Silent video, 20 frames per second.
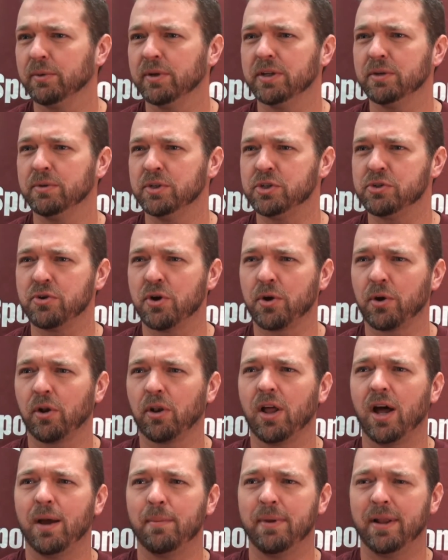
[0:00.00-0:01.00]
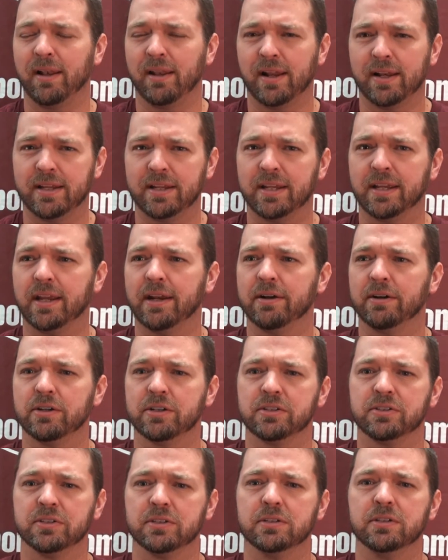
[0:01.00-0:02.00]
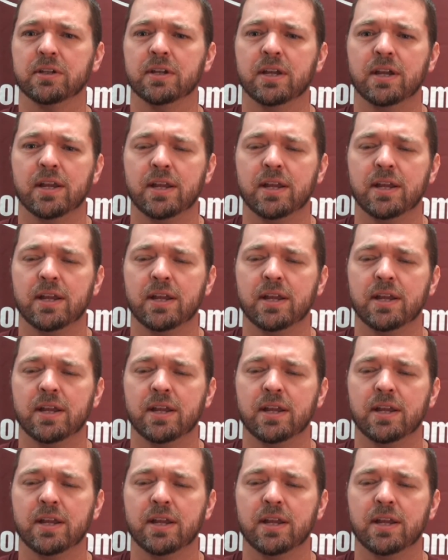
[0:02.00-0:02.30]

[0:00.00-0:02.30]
We, we struggled a lot, made a lot of hitting errors, and